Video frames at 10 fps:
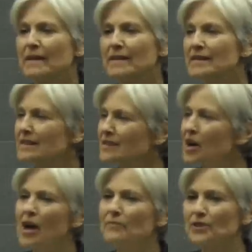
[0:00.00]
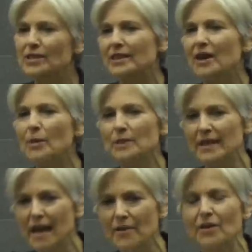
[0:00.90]
this is a time for us to come
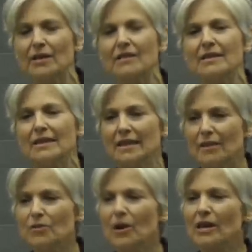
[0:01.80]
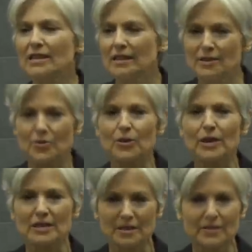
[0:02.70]
together across
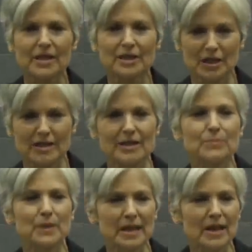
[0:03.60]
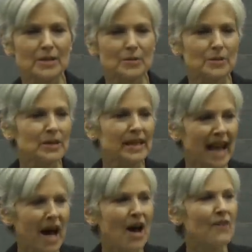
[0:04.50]
historic divisions because we really
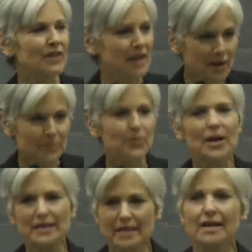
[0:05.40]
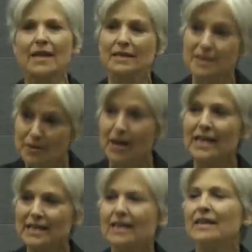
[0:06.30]
have an unprecedented
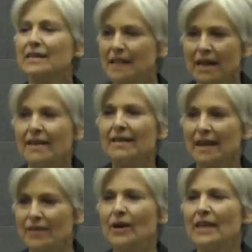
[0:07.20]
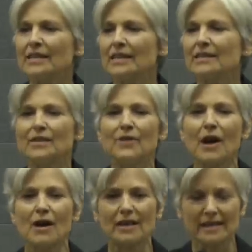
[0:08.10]
crisis, a crisis of
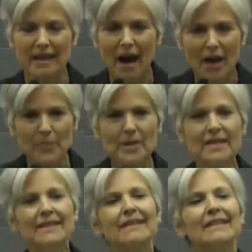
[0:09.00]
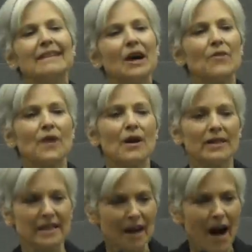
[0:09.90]
our economy, of our
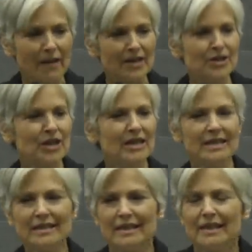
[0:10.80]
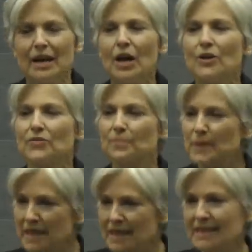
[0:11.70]
ecology, of
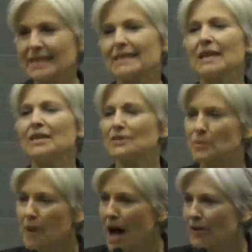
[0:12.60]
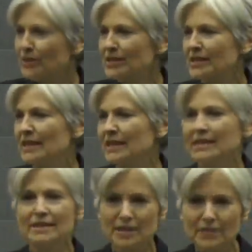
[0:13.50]
peace and democracy
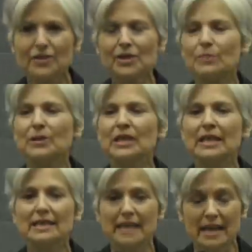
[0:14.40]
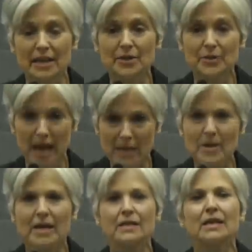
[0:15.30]
and civil liberties, and you name
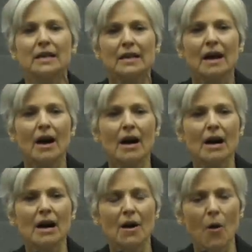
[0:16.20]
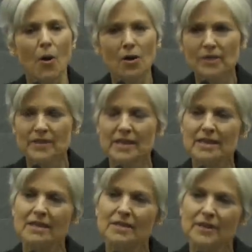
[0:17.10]
it. Uh, all of
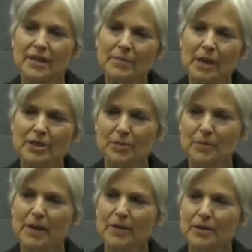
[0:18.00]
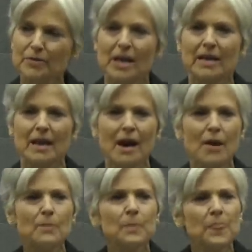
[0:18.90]
this is very much imperiled right
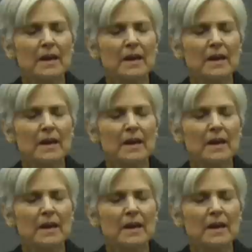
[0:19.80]
now.